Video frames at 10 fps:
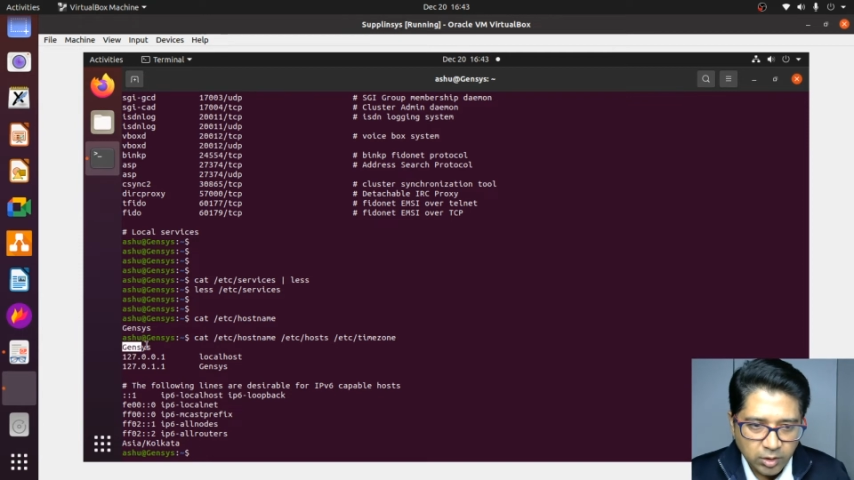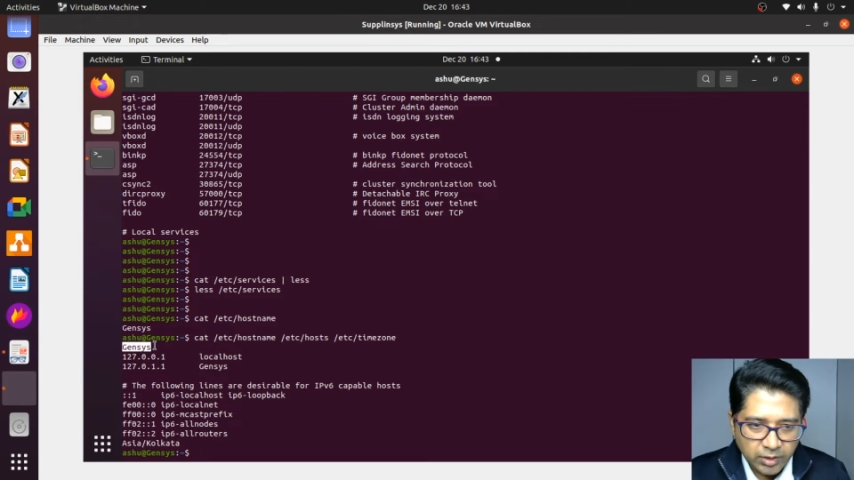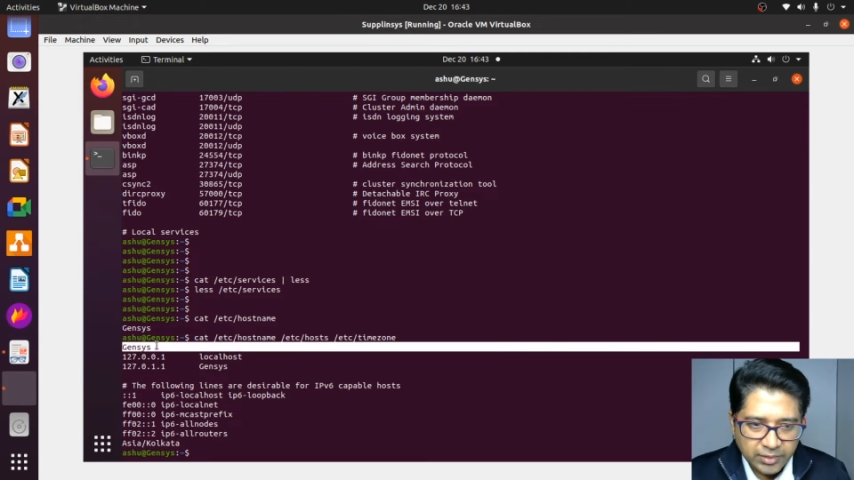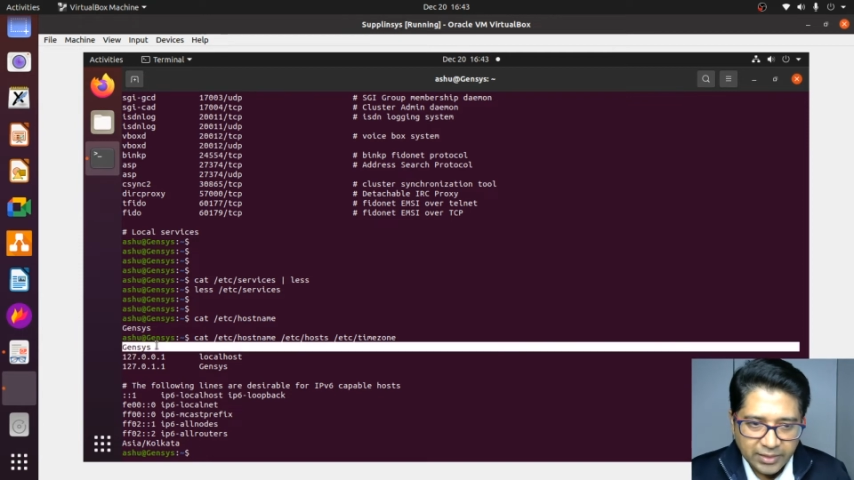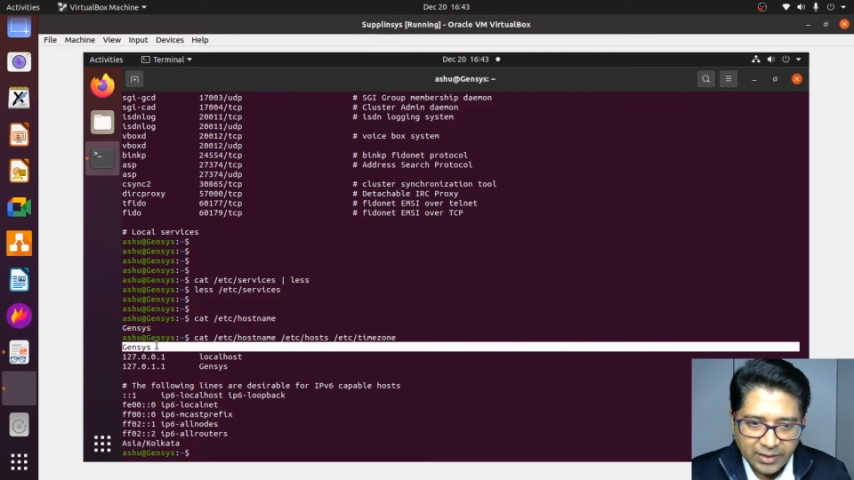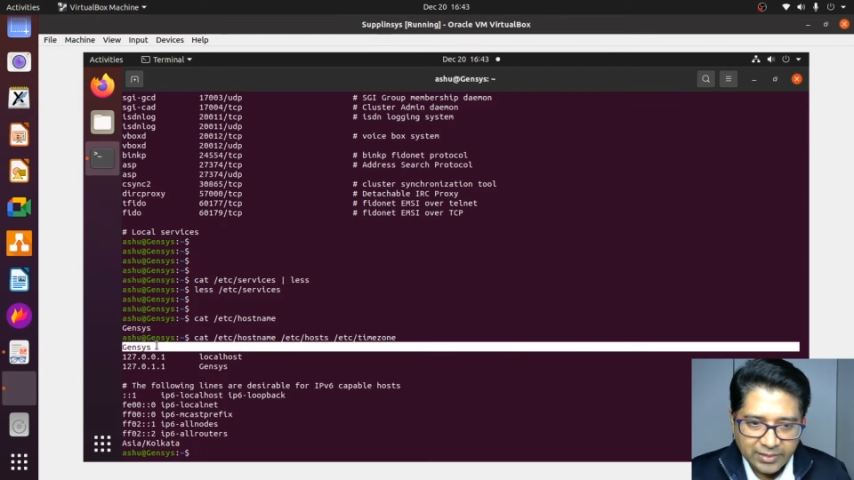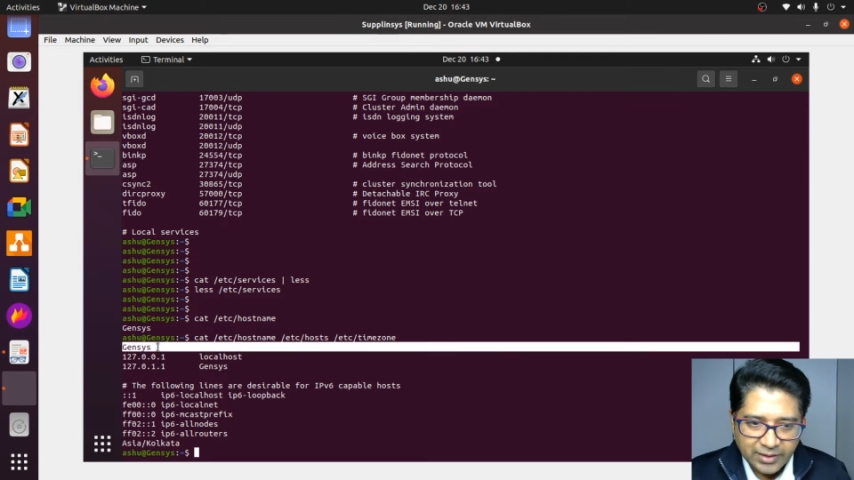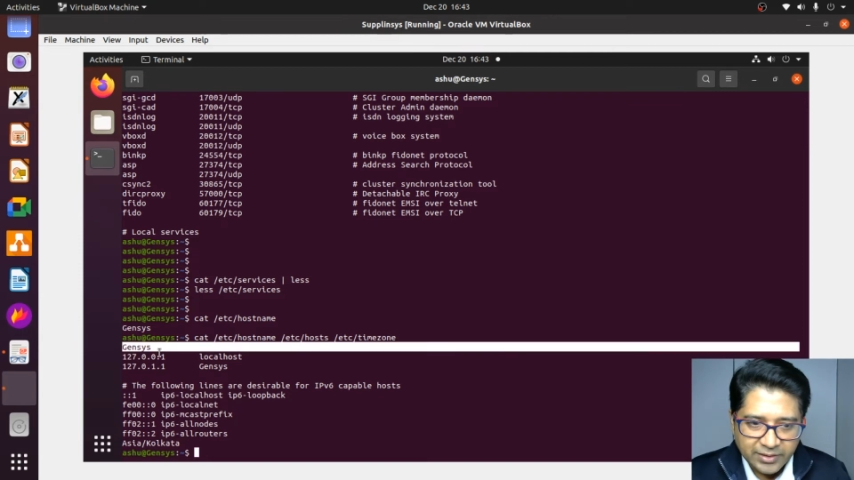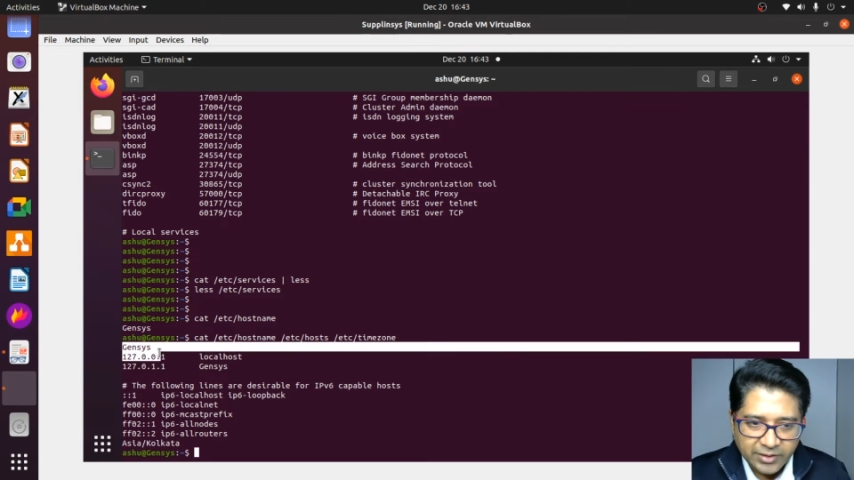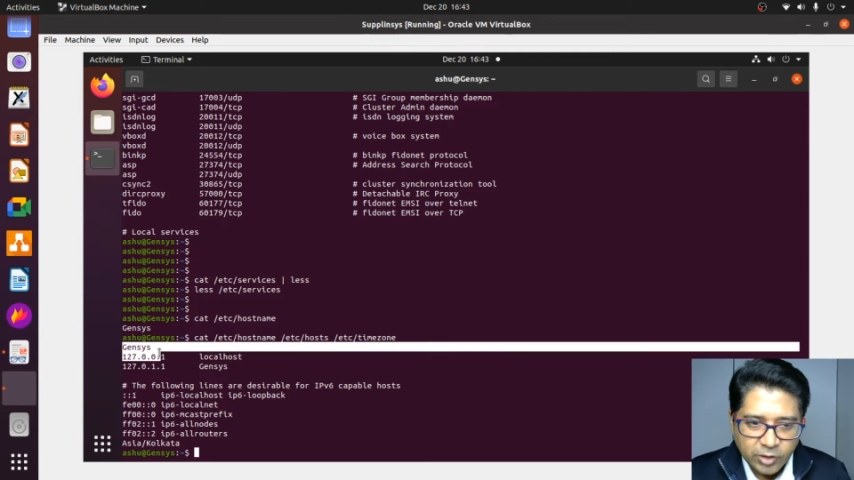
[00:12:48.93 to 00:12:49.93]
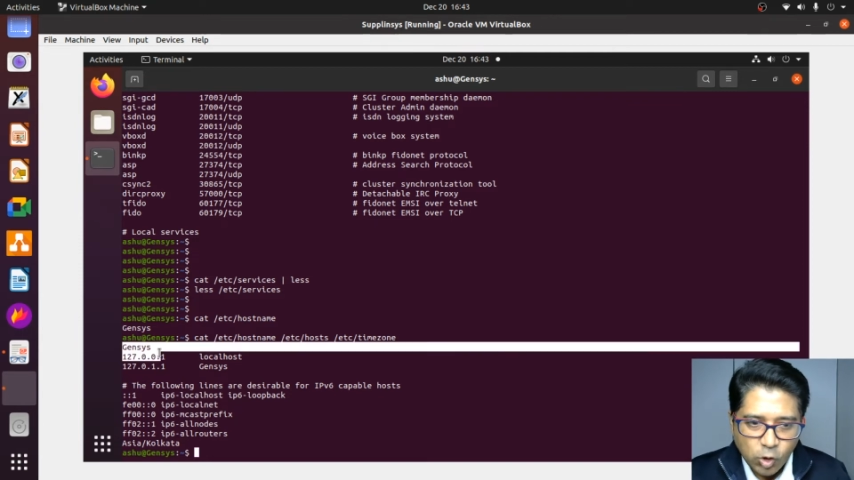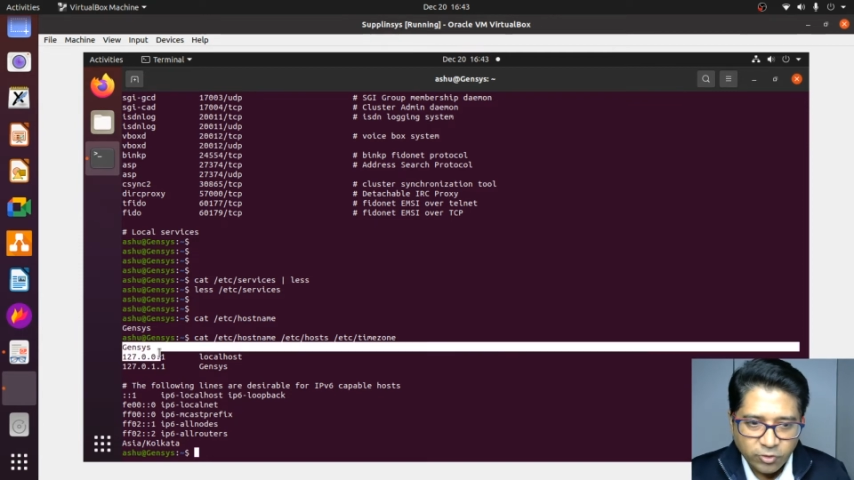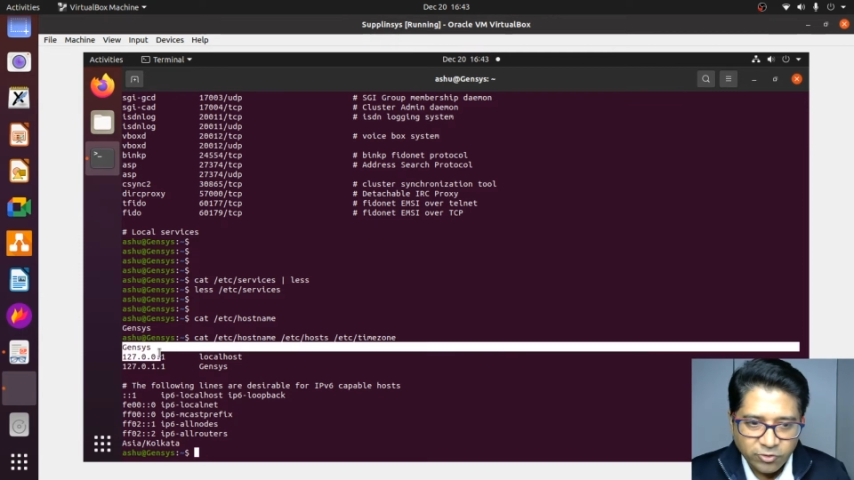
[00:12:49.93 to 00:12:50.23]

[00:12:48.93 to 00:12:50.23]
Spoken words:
they did not